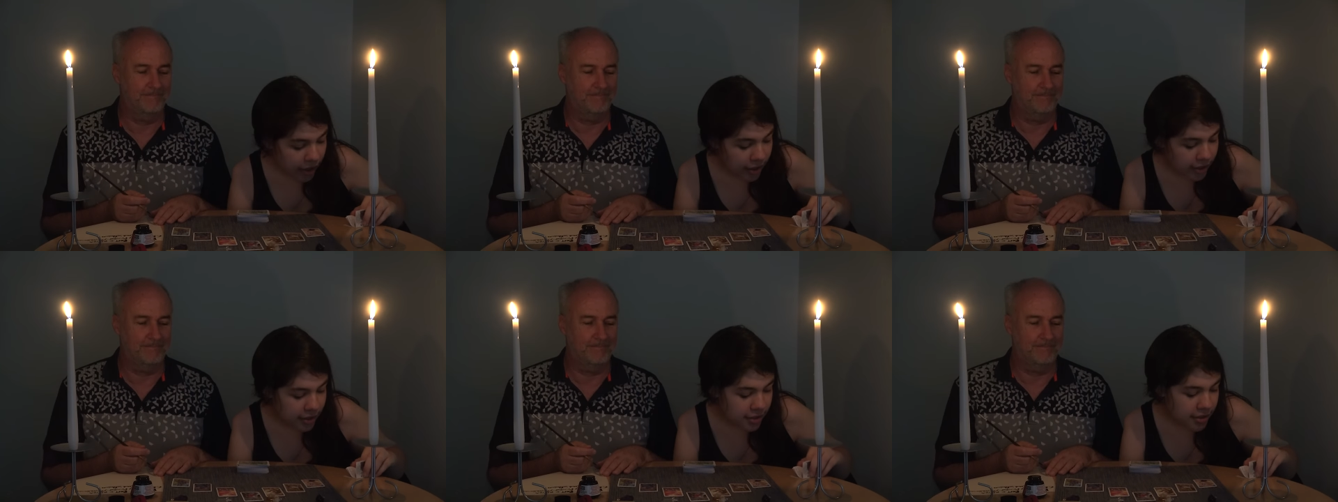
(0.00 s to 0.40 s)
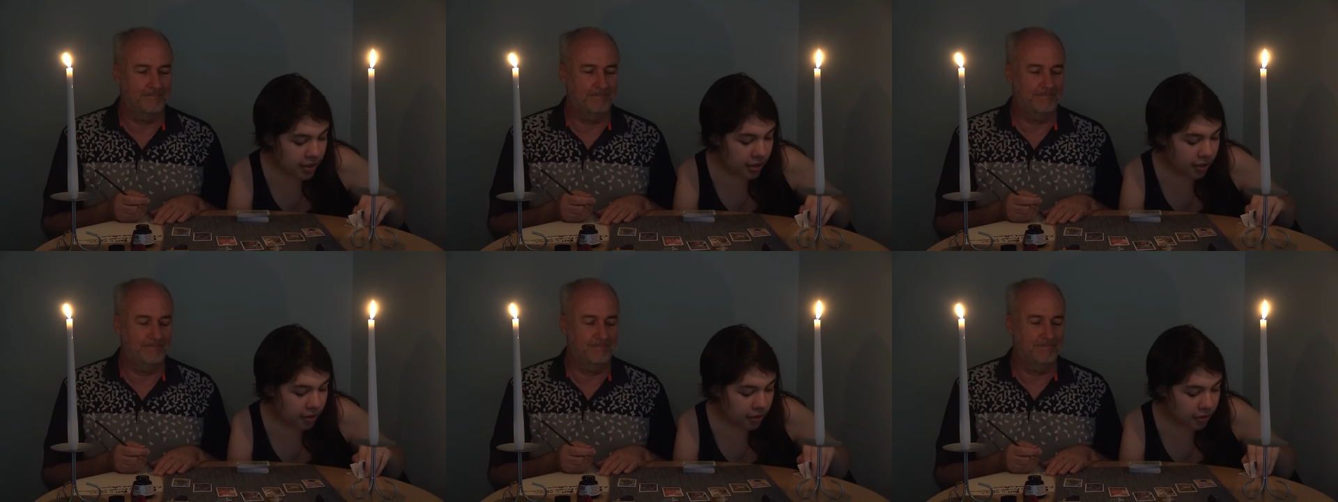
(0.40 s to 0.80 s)
Speaker 1: can
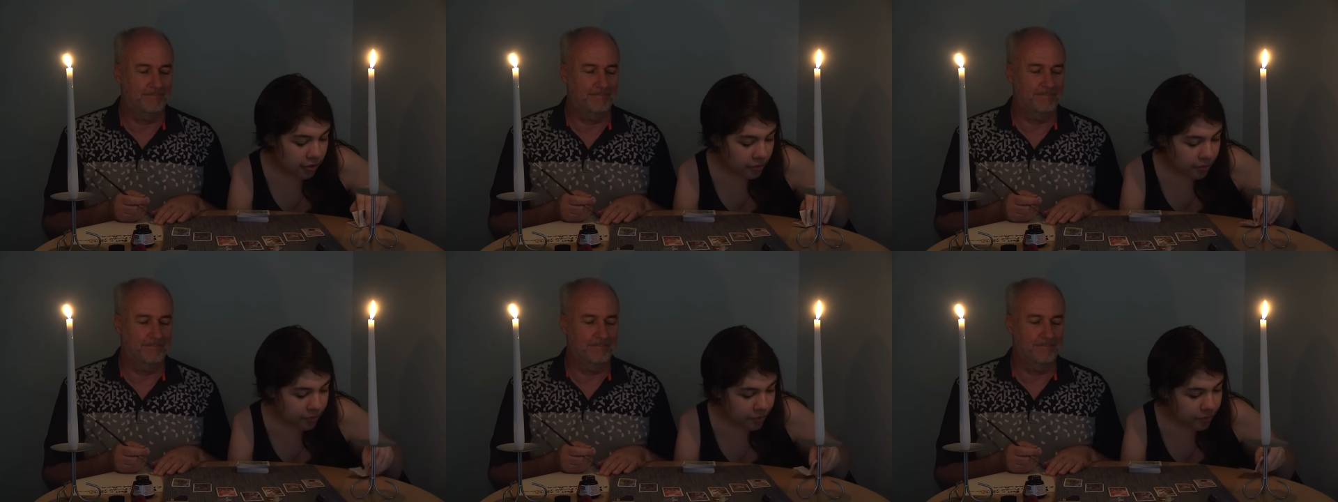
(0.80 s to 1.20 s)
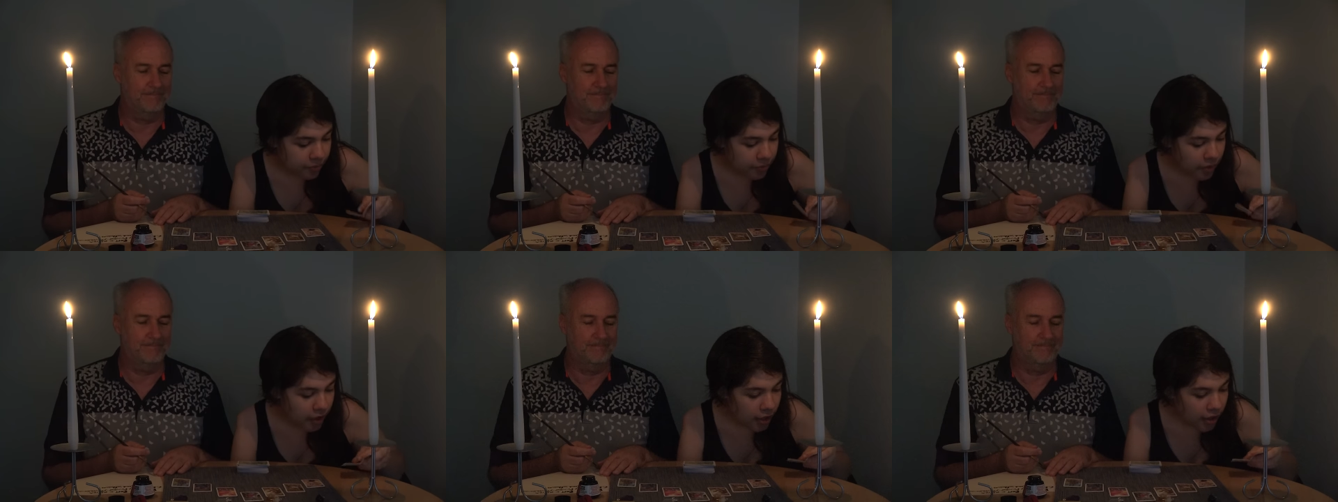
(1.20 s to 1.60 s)
tell,
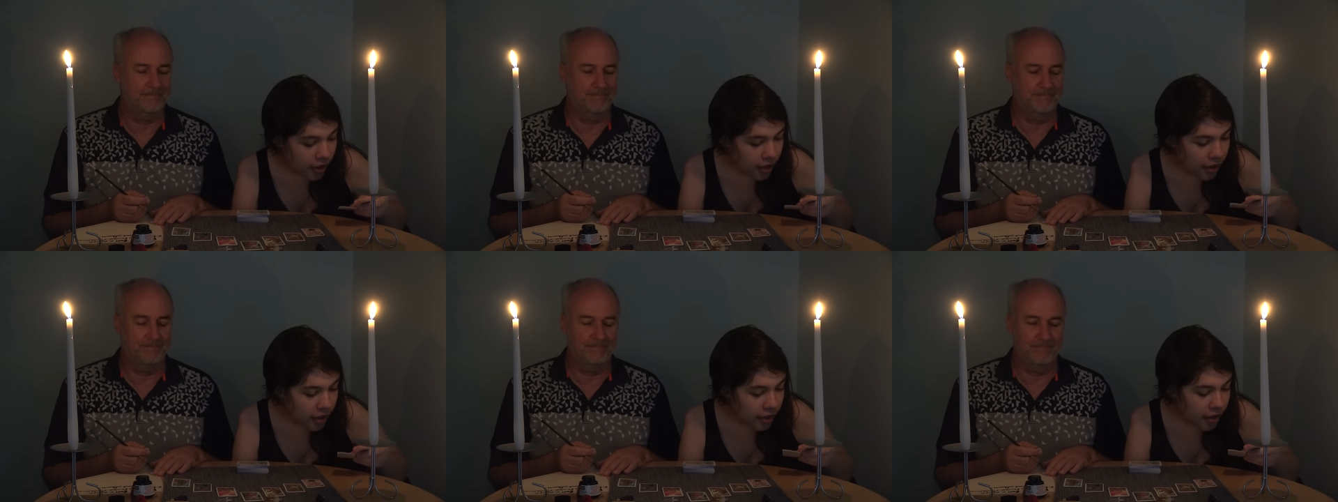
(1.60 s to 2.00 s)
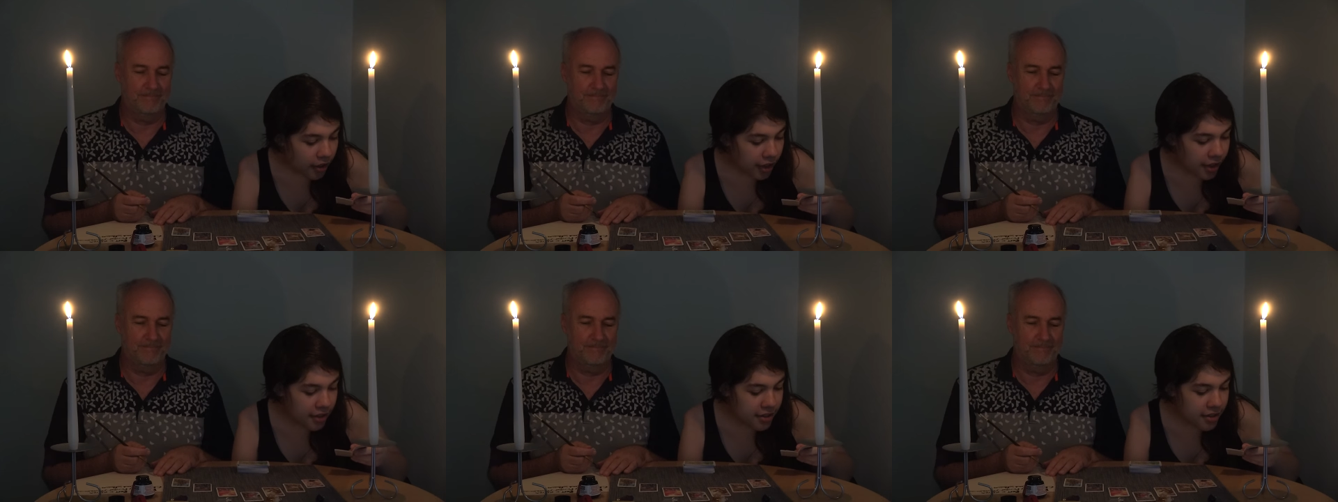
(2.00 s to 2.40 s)

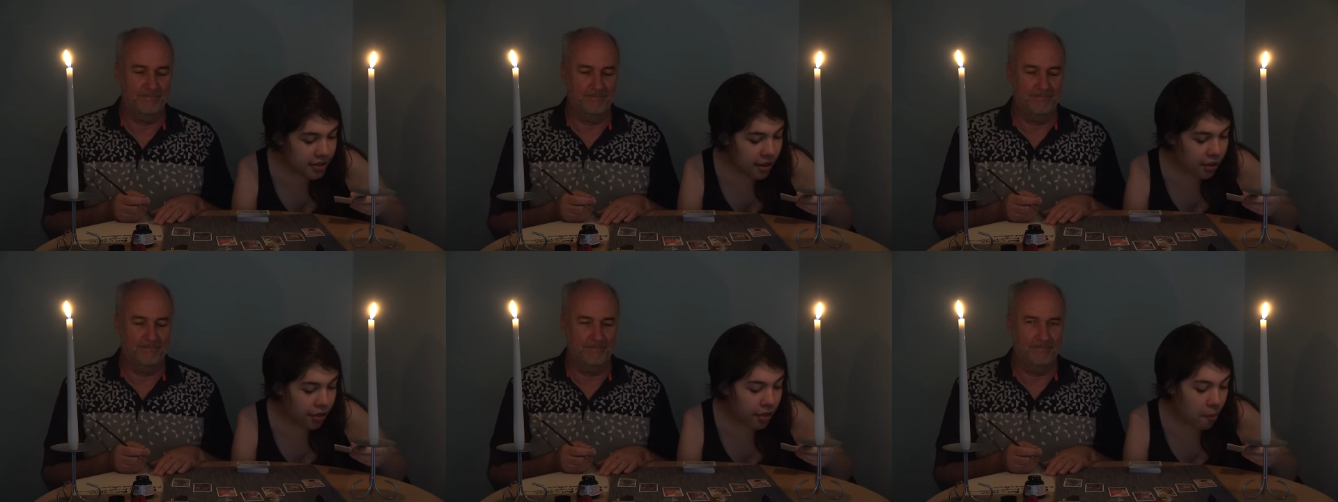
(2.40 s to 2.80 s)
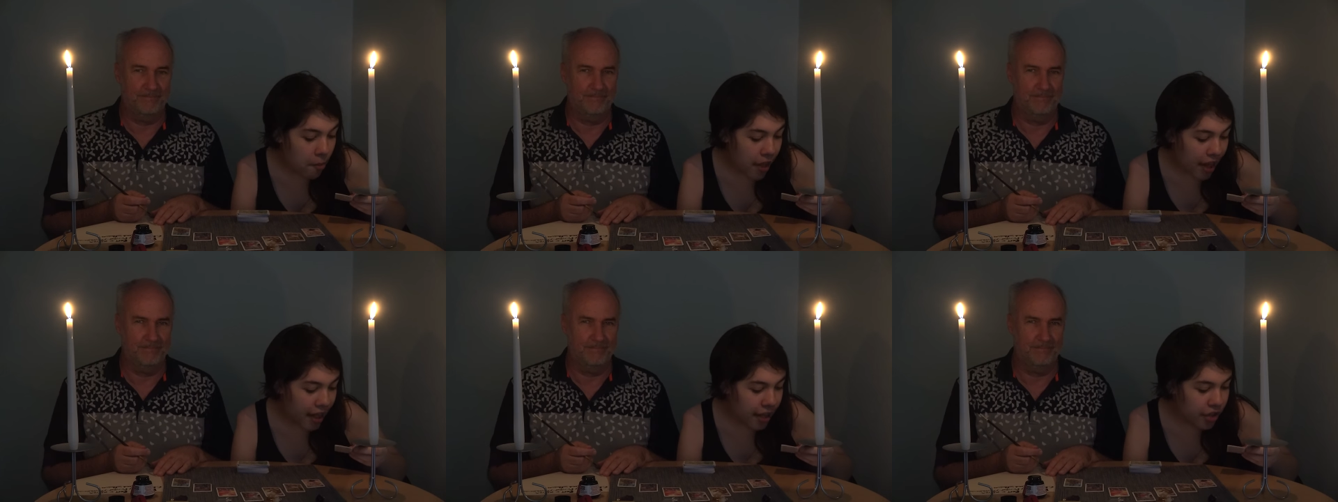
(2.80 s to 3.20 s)
it's the
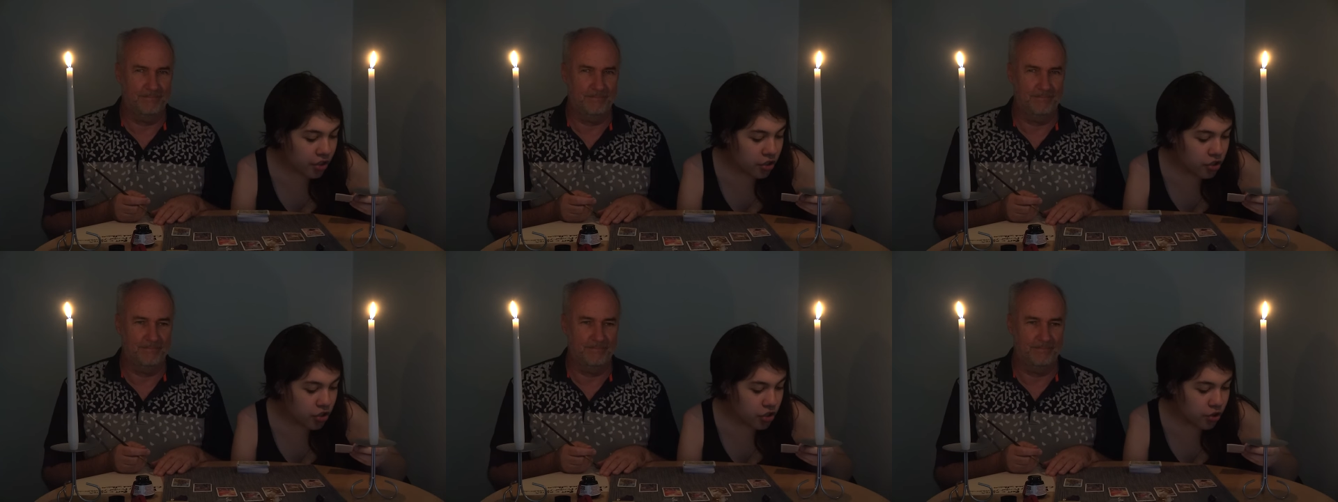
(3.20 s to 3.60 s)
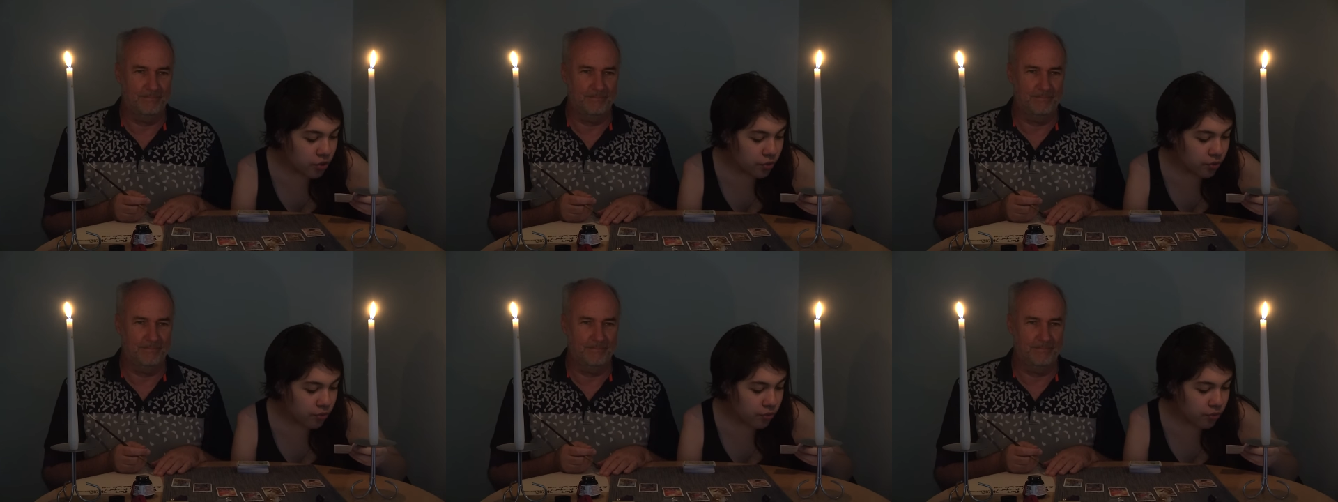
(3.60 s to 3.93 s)
mage,